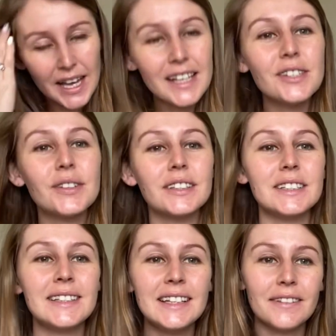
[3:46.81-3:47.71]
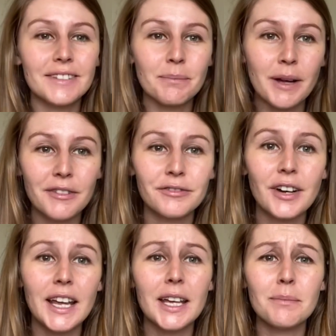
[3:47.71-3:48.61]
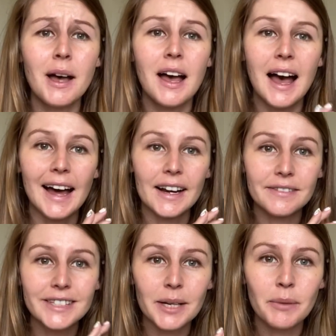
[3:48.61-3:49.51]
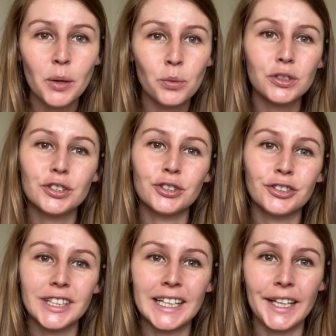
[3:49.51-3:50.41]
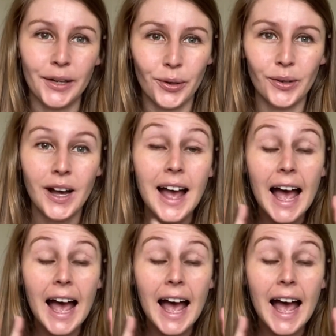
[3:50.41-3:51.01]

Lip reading: As you can see, I've done my frame and I've done my world through the keyhole,